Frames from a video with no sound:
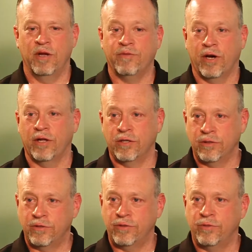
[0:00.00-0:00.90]
father,
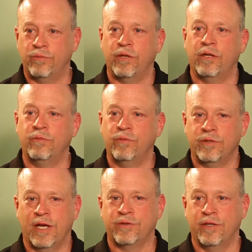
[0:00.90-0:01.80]
who was
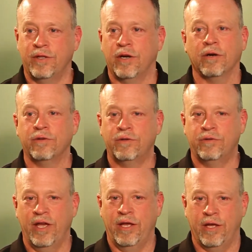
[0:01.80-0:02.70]
actually there
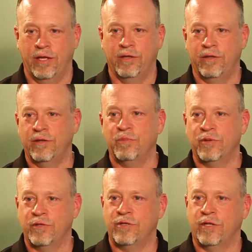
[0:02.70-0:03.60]
taking the
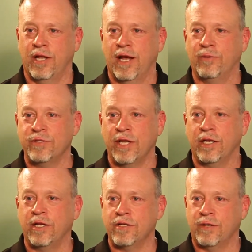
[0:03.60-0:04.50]
position that I was
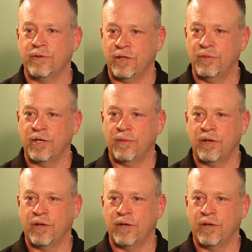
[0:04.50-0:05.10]
in because I was going to be coming